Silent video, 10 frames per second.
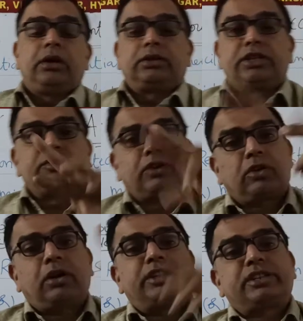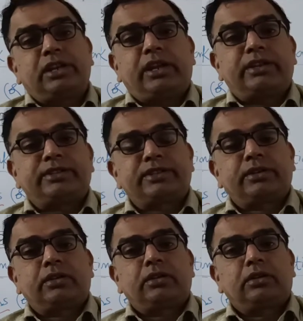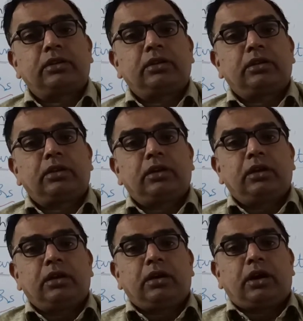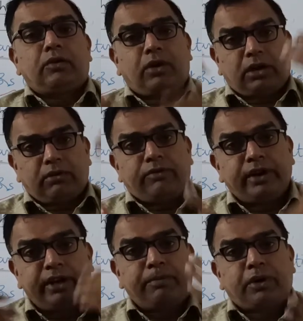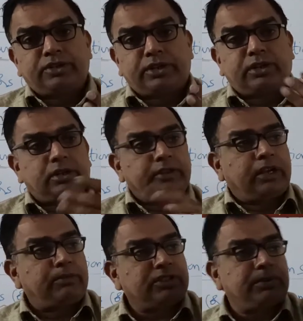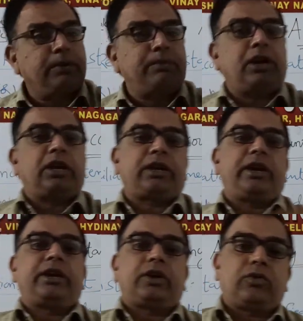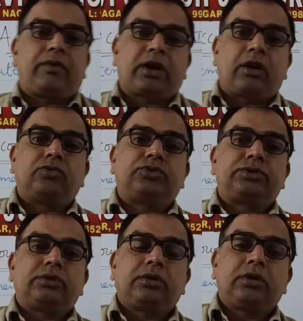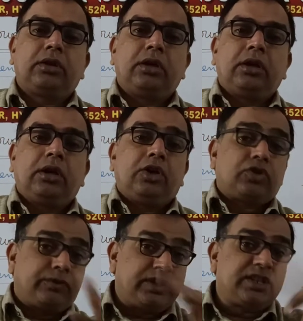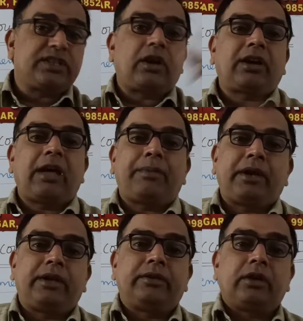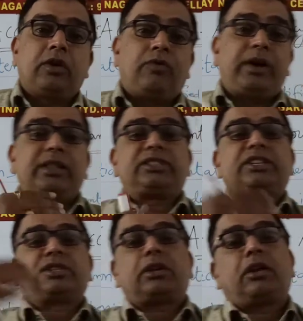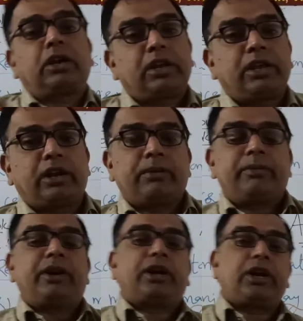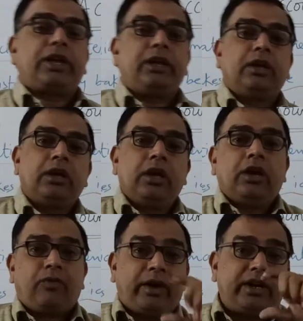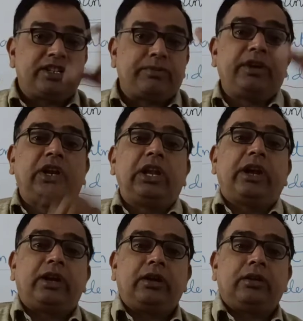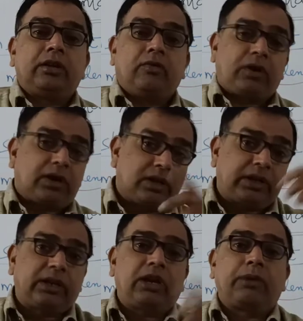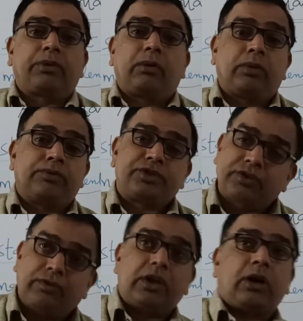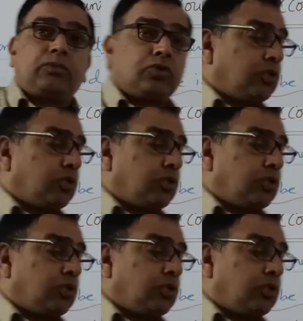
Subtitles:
This is what called as clearance. Or whatever we deposit, that must be immediately credited to our account. So if this is not happening, why the checks are not cleared immediately? Why it is being delayed? What are the technical problems? We will come to